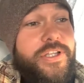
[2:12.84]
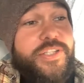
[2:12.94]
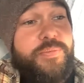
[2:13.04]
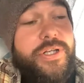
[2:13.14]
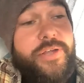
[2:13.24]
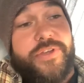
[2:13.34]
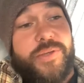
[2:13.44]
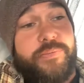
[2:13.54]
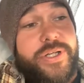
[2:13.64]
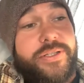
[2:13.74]
it's been
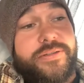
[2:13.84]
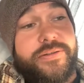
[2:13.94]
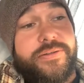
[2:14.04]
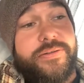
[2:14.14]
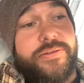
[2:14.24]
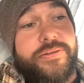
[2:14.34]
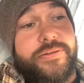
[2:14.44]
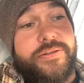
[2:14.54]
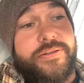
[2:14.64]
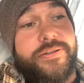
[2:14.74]
nothing but
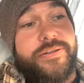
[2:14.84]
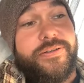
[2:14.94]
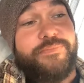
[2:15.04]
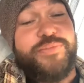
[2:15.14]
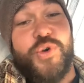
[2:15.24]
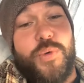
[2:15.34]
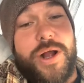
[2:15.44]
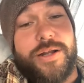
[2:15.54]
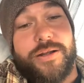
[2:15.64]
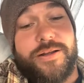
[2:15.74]
pure
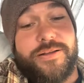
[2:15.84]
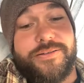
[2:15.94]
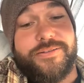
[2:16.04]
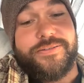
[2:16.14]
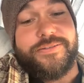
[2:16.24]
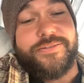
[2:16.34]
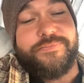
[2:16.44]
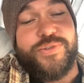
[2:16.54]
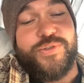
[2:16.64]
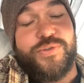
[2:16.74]
wānanga.
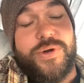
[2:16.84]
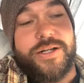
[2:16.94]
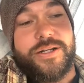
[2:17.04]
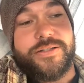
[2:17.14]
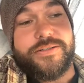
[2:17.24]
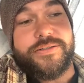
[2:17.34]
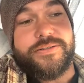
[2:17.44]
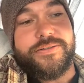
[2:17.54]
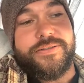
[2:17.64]
Pure wānangas.